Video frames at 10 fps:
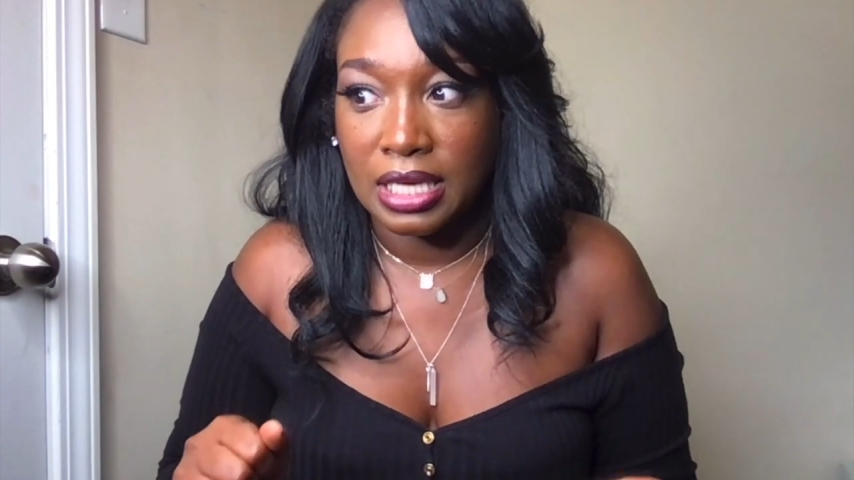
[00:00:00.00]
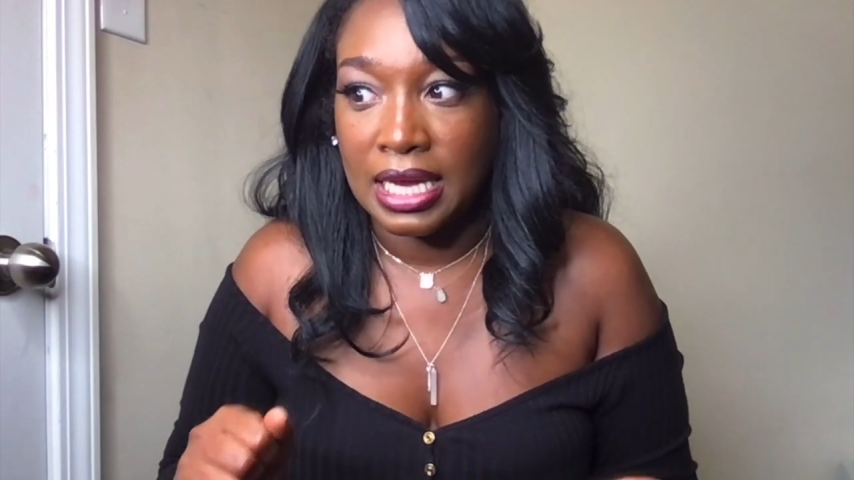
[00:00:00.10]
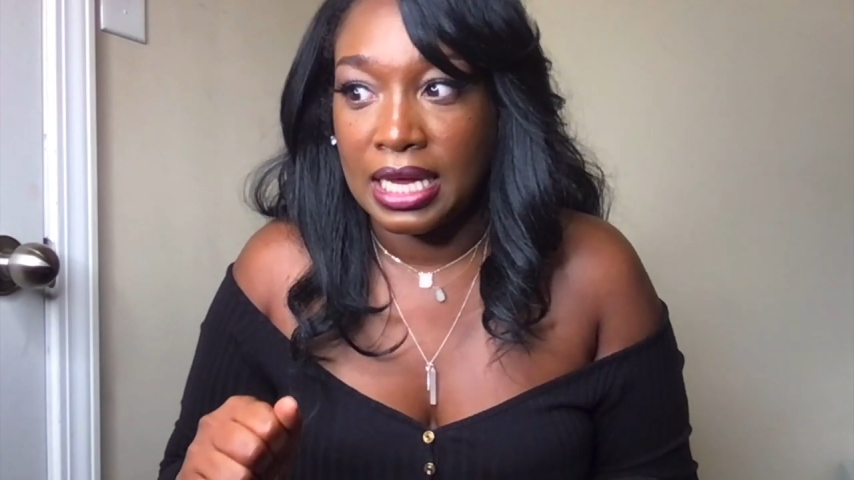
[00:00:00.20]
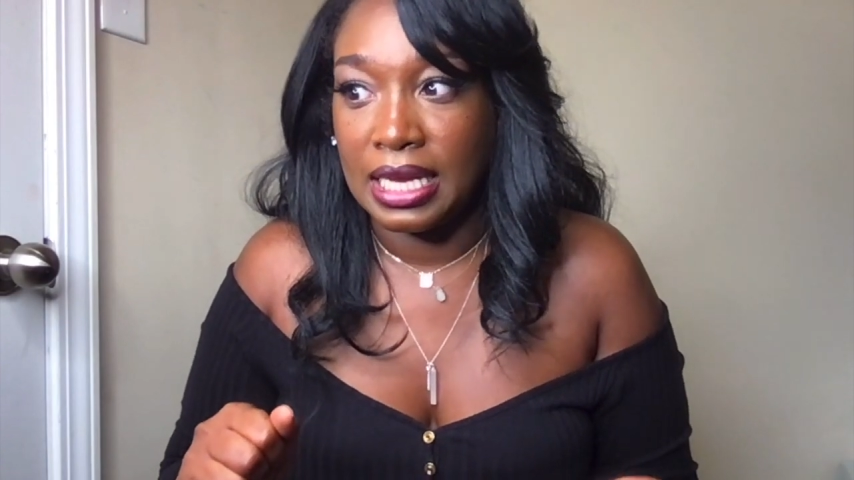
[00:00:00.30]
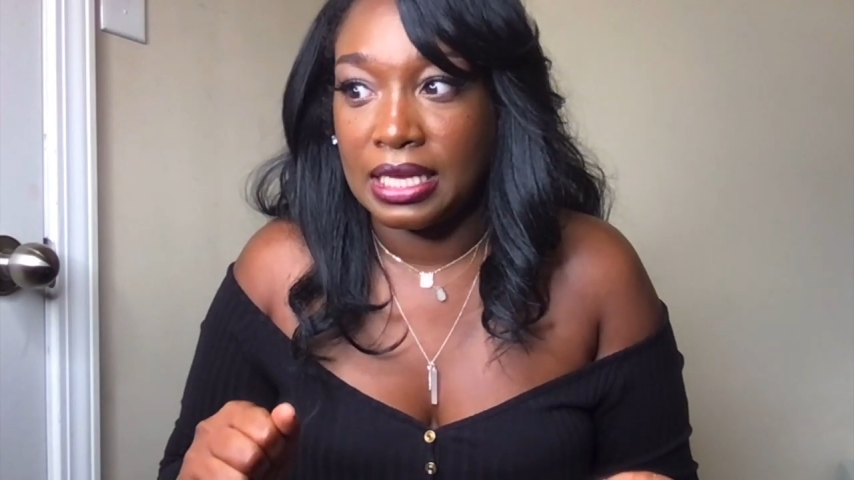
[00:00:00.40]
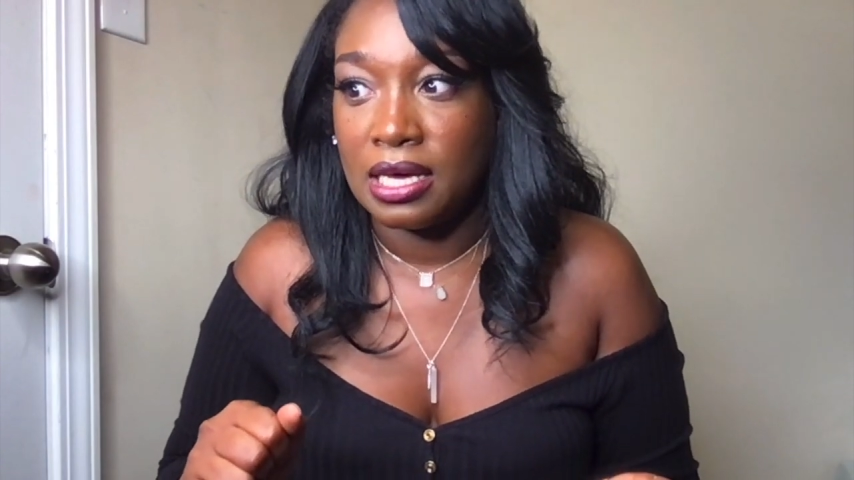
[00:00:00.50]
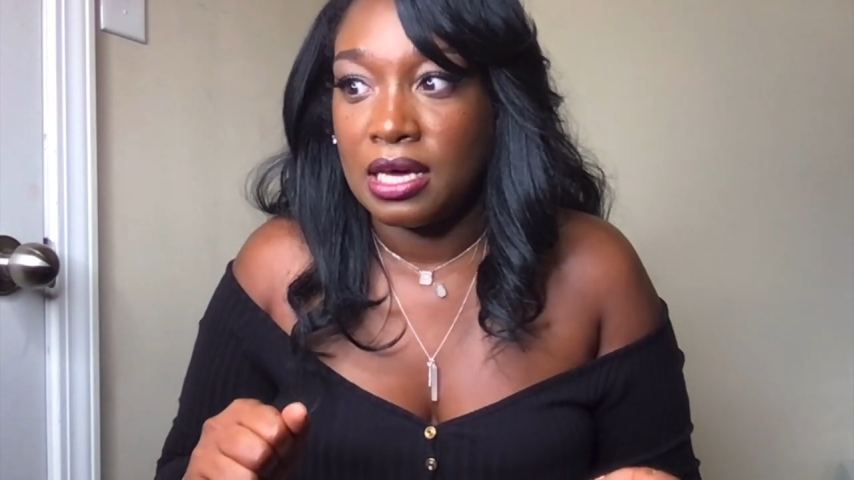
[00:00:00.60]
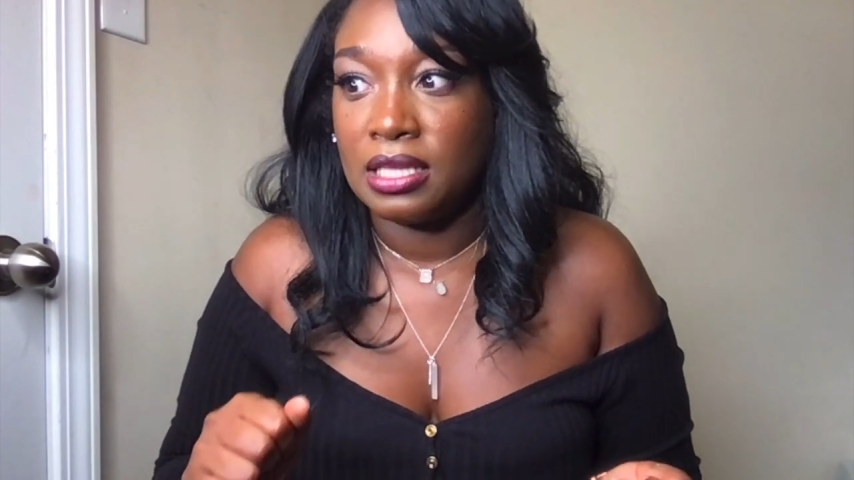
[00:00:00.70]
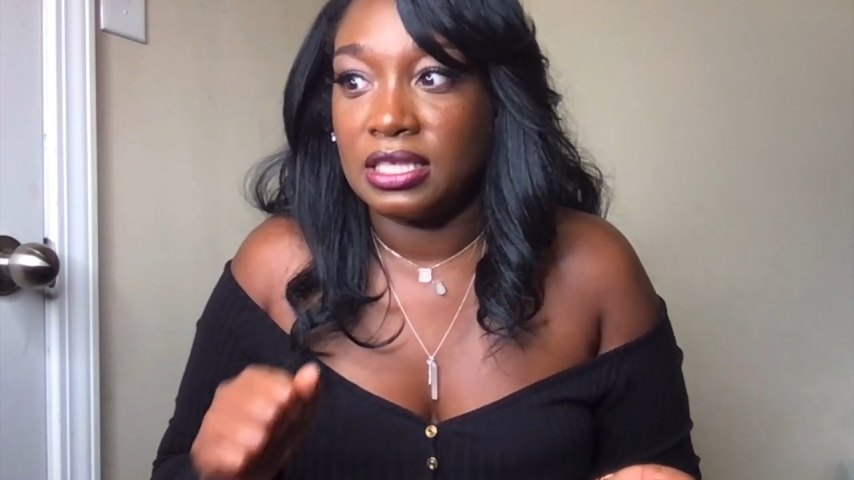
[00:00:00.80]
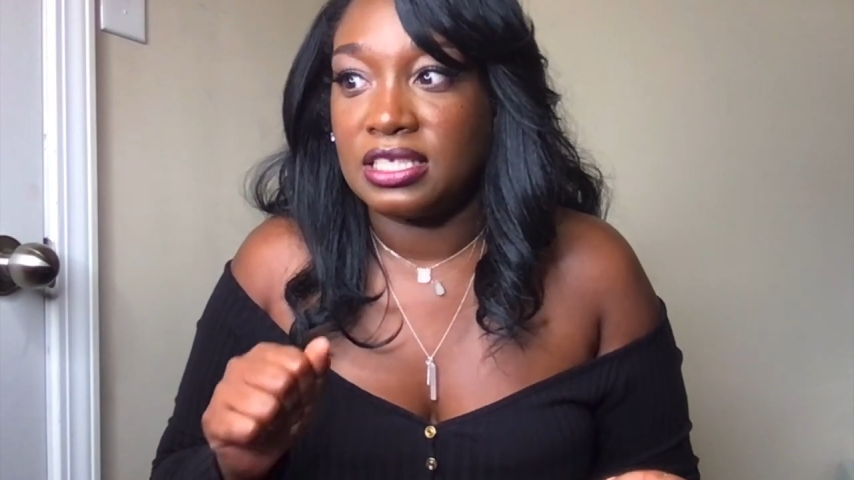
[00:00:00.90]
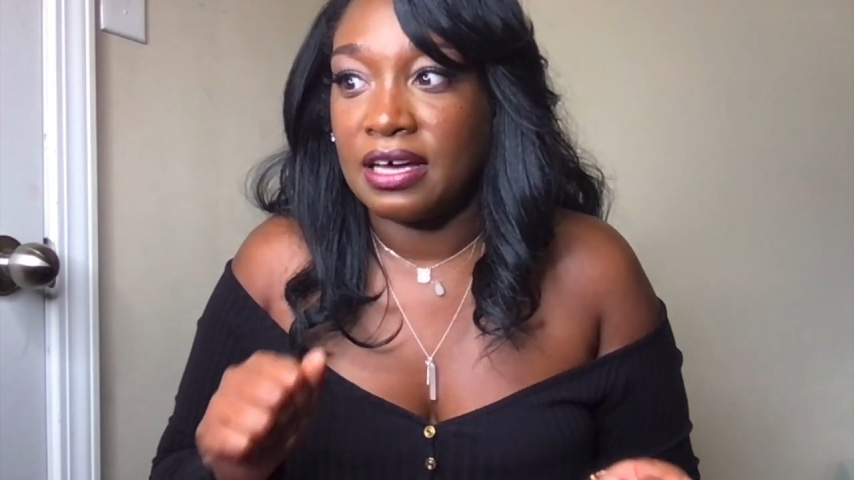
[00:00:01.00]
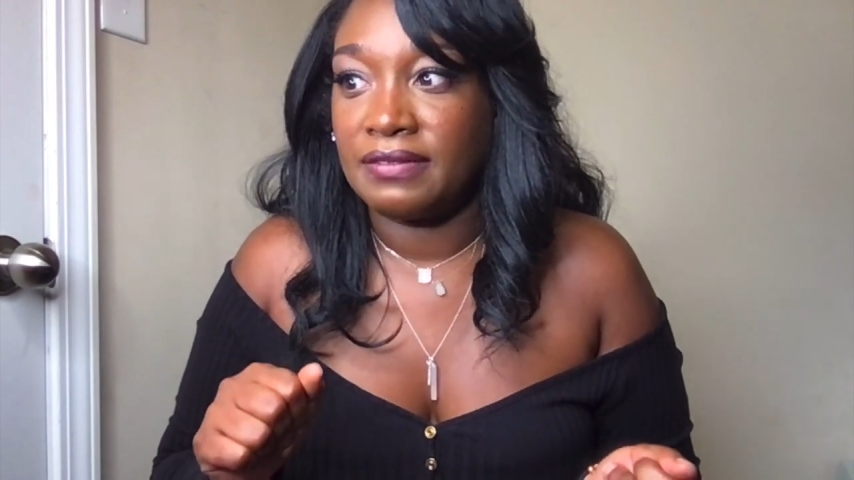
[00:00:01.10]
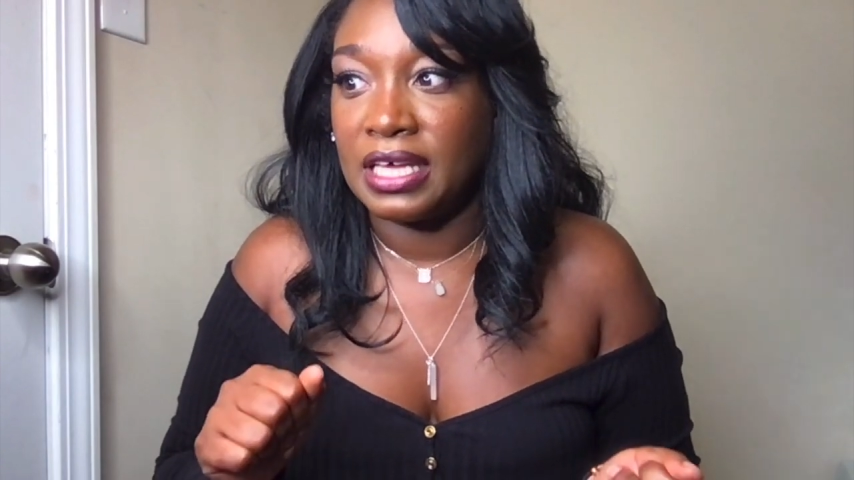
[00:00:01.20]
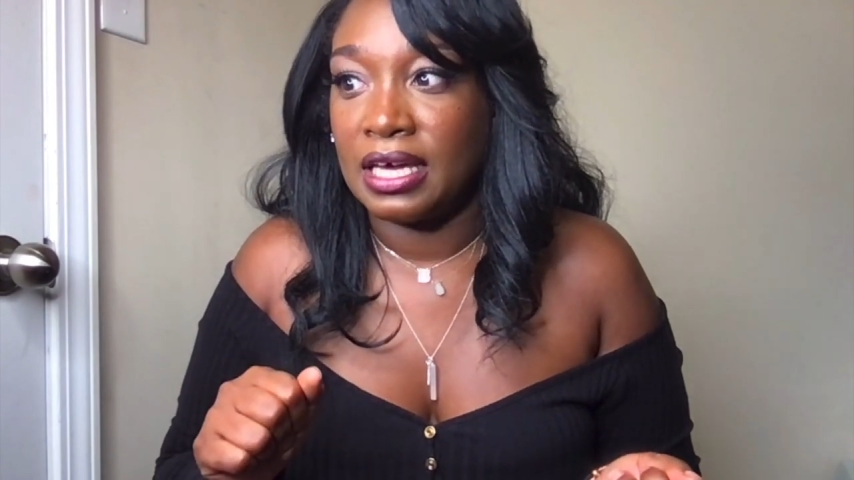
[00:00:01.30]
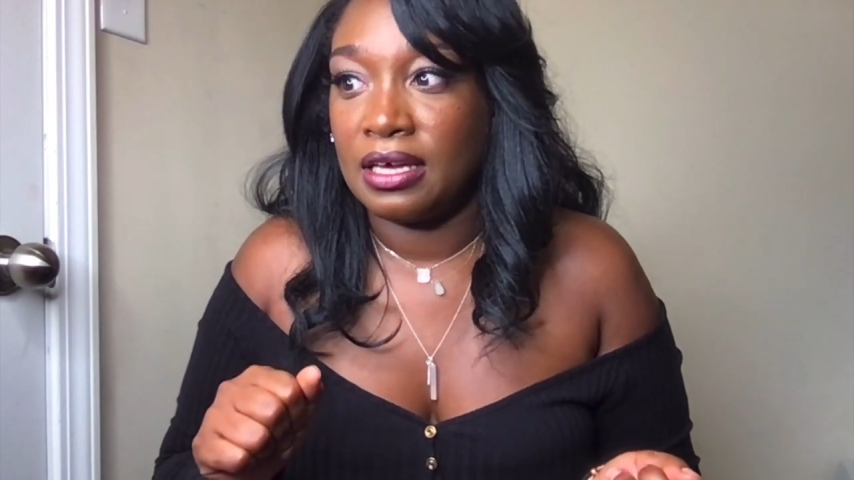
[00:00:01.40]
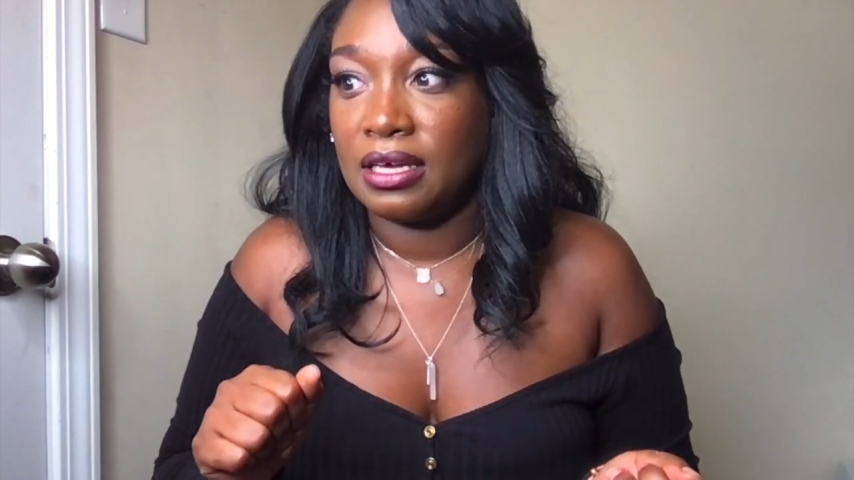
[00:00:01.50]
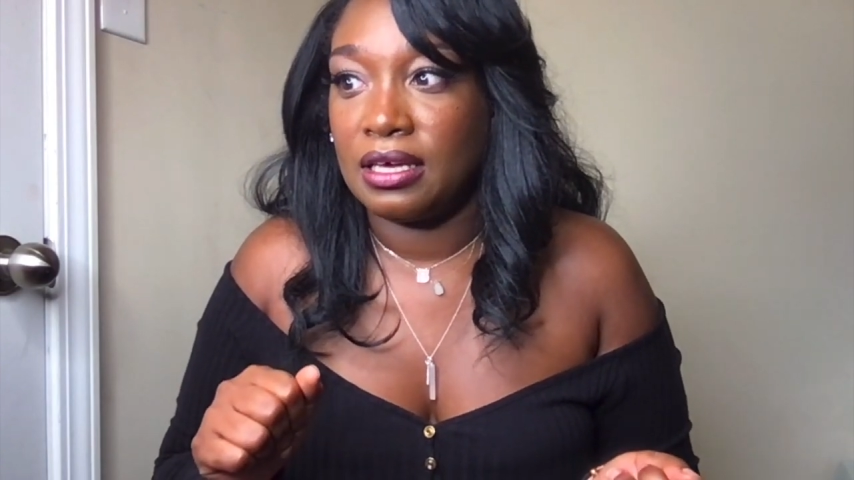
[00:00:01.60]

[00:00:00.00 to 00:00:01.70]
And then the stuff that